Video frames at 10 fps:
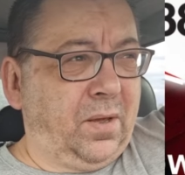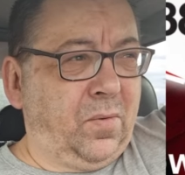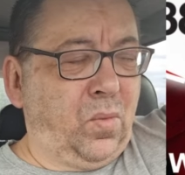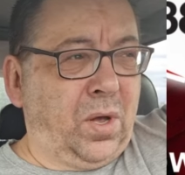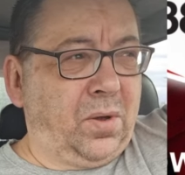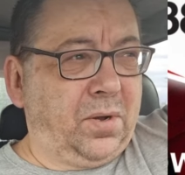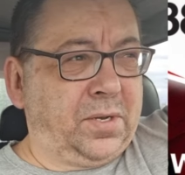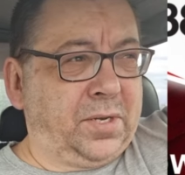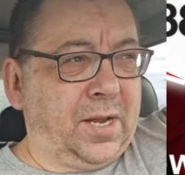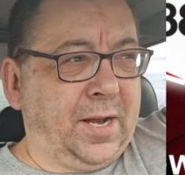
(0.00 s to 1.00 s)
What
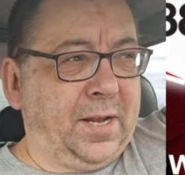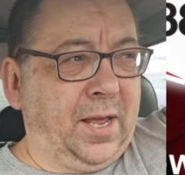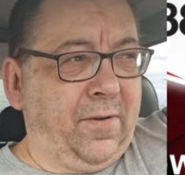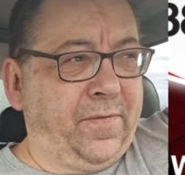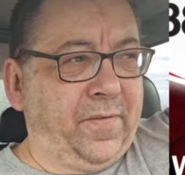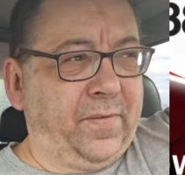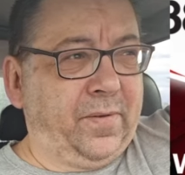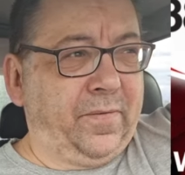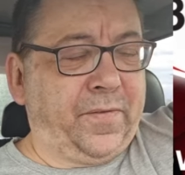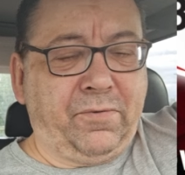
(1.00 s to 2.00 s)
I'd give
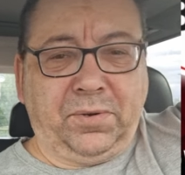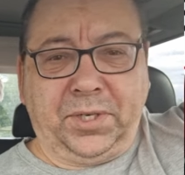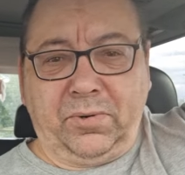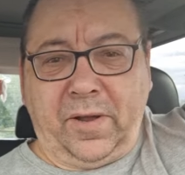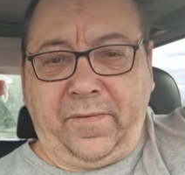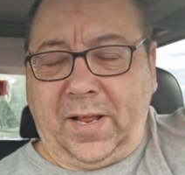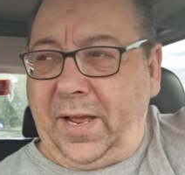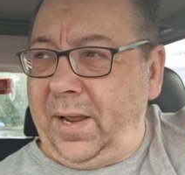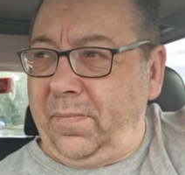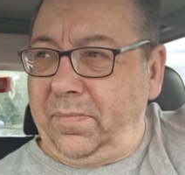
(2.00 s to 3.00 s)
for us to have
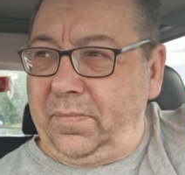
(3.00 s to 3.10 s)
like